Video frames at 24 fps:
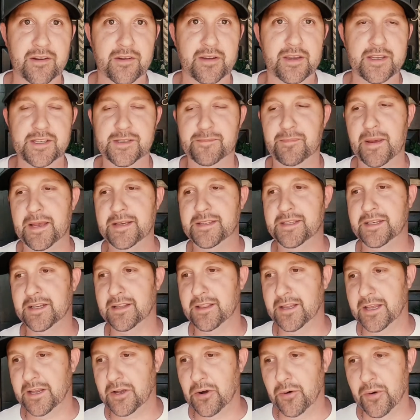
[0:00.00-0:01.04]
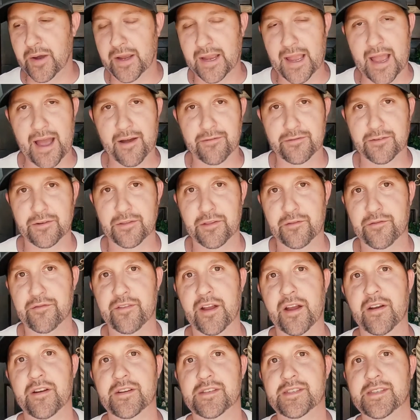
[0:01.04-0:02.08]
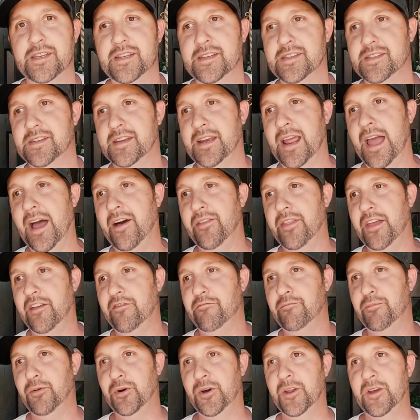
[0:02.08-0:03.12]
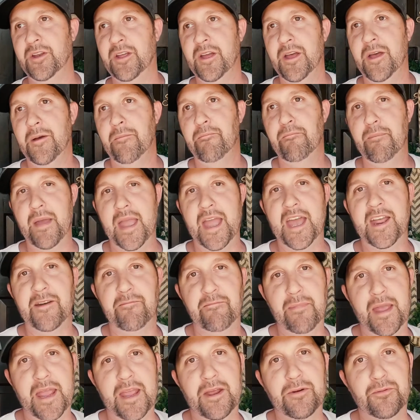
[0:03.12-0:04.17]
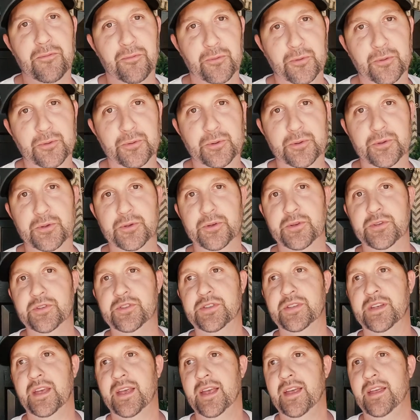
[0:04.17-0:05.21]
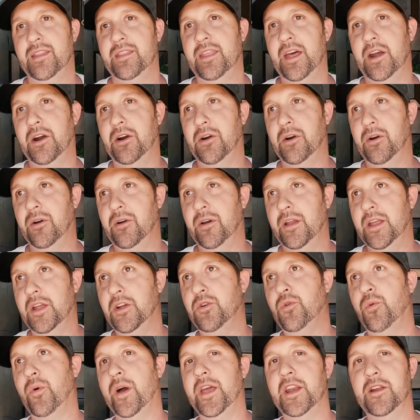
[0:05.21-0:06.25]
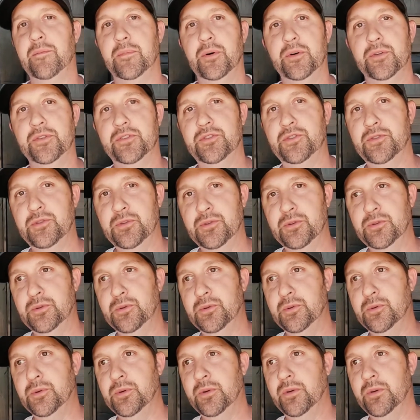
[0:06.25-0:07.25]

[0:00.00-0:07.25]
He's basically going after the Pharisees and how they've put man-made rules that are equatable to